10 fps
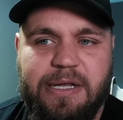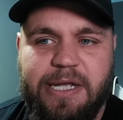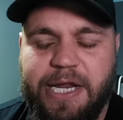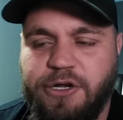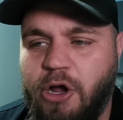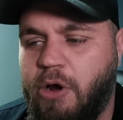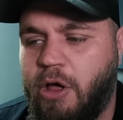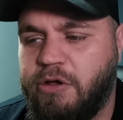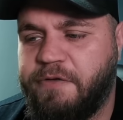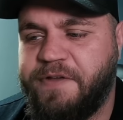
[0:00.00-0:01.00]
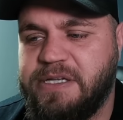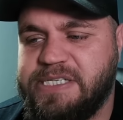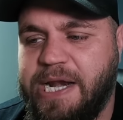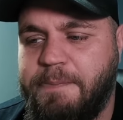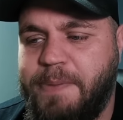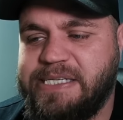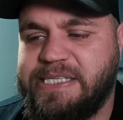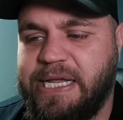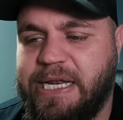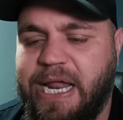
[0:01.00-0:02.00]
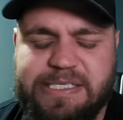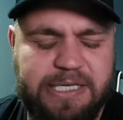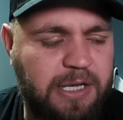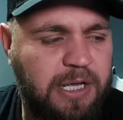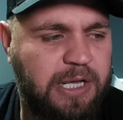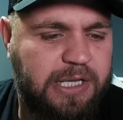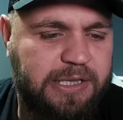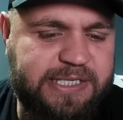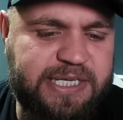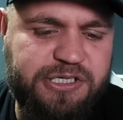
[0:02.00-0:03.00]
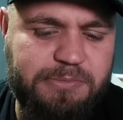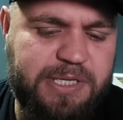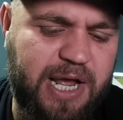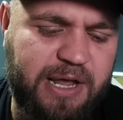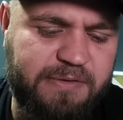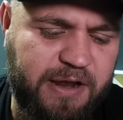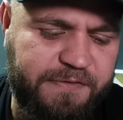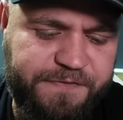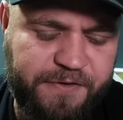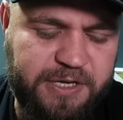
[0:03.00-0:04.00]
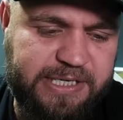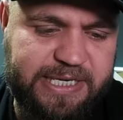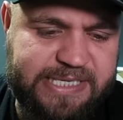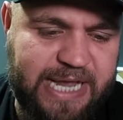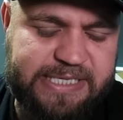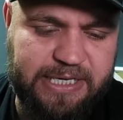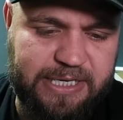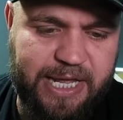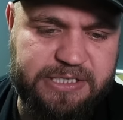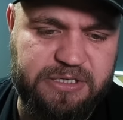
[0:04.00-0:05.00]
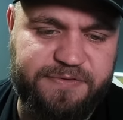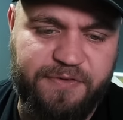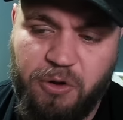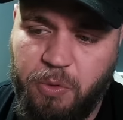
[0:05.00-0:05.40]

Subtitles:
It no longer feels like the best in class. And this is something I fucking detest the Glazers for.